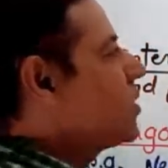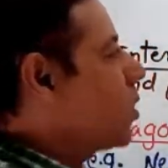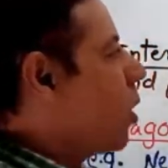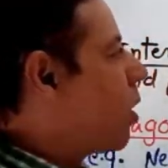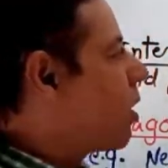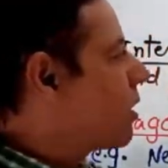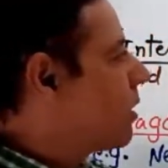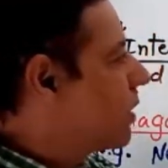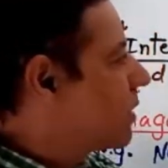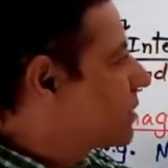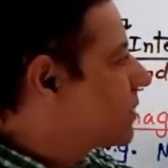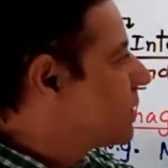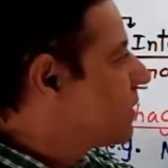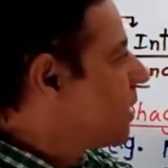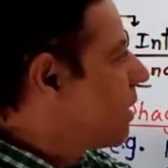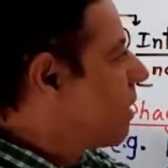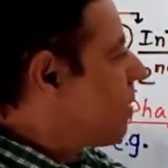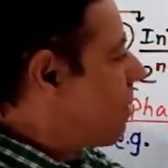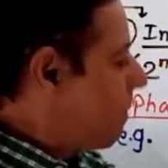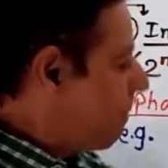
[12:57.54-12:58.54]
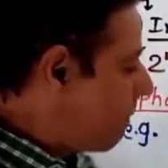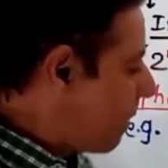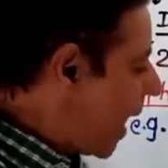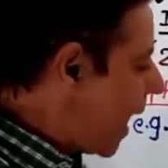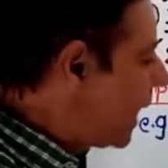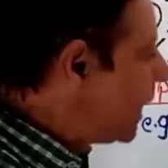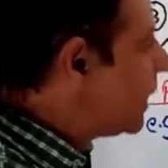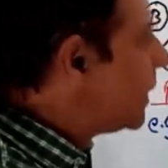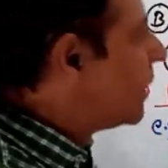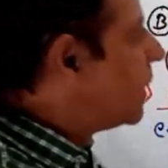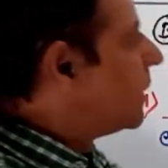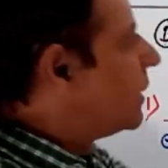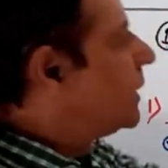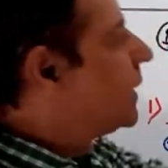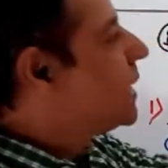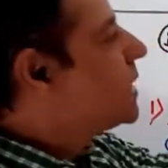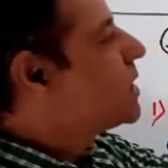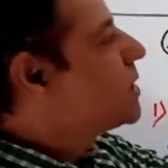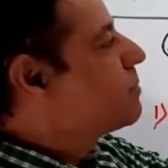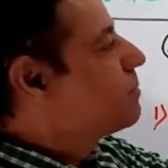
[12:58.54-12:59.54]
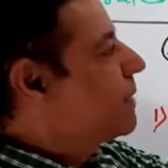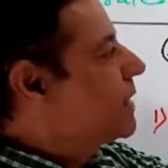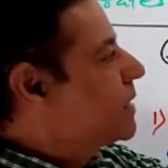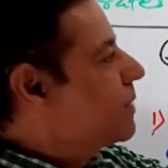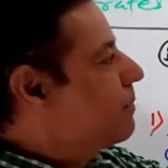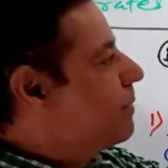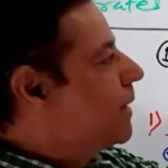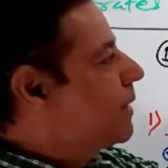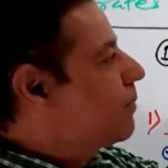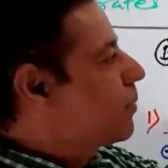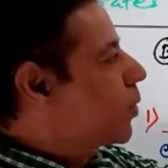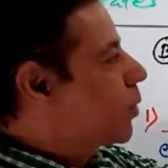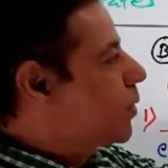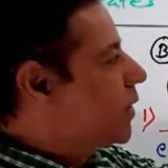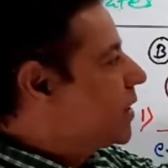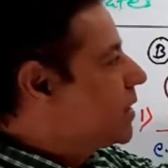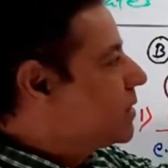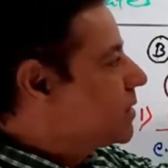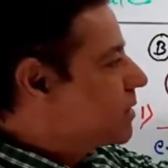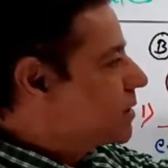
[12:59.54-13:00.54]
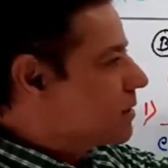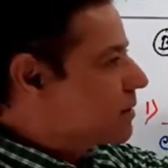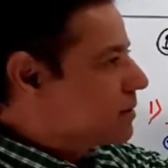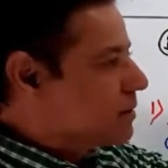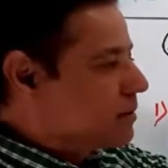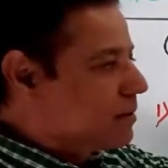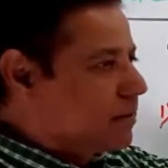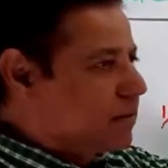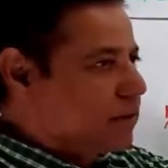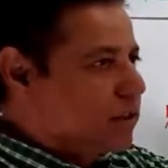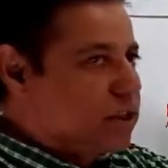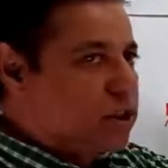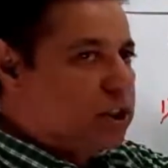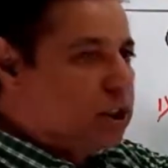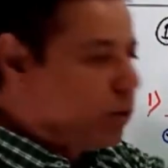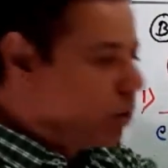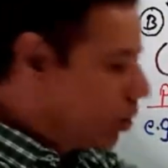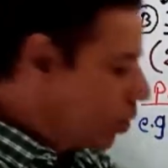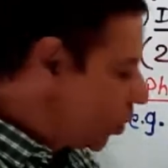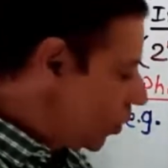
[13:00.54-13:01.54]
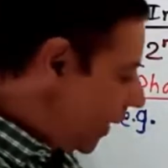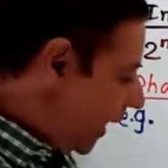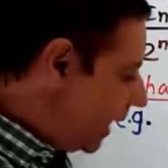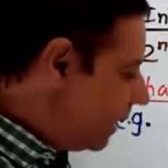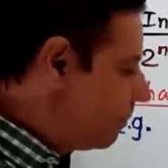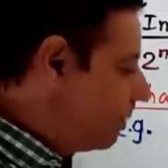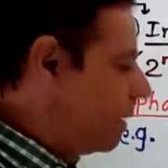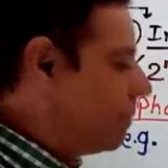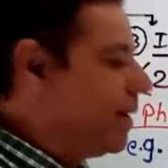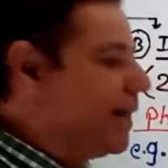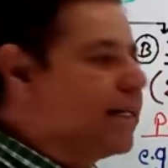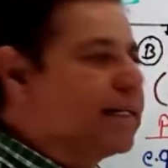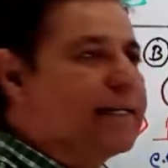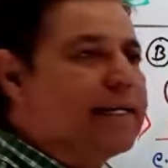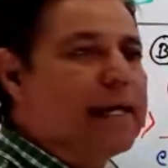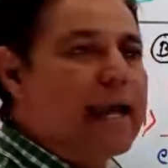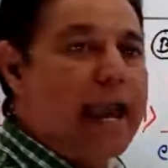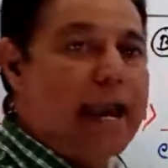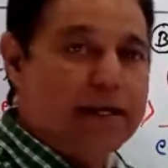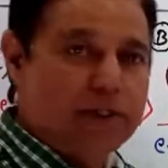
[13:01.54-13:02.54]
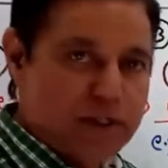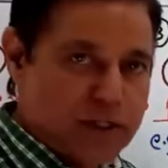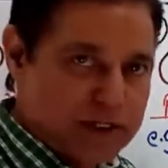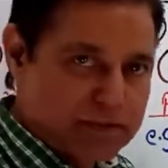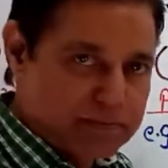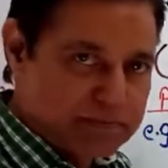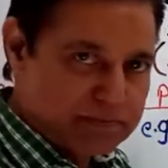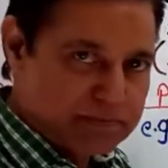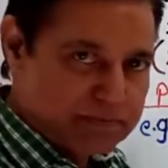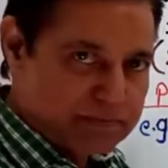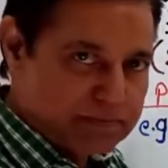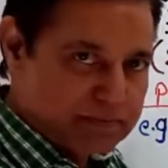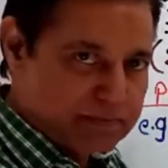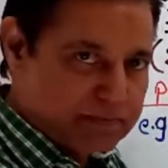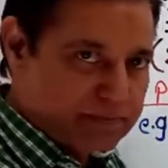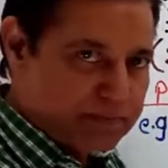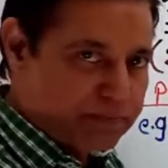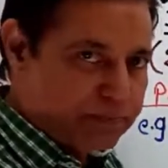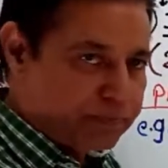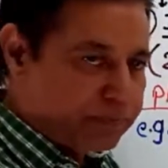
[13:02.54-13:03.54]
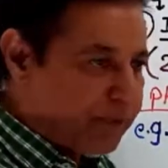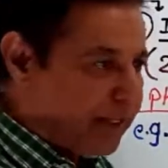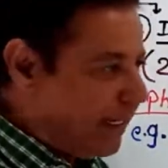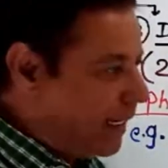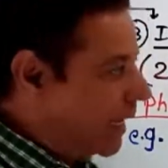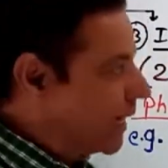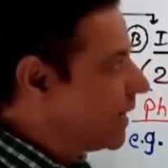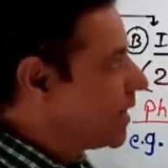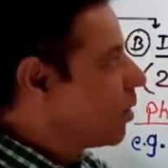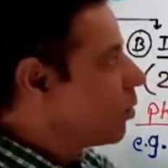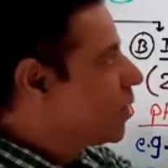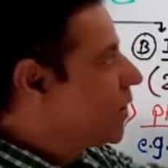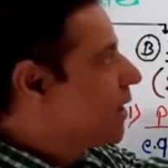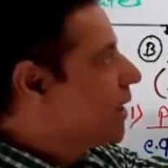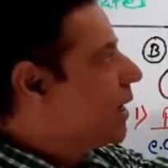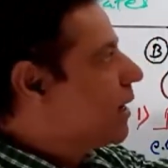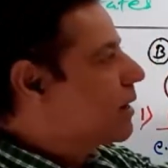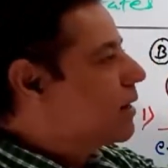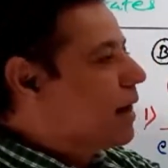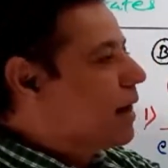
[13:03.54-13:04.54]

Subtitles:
occurs by these specific proteins due to inflammatory action carried out here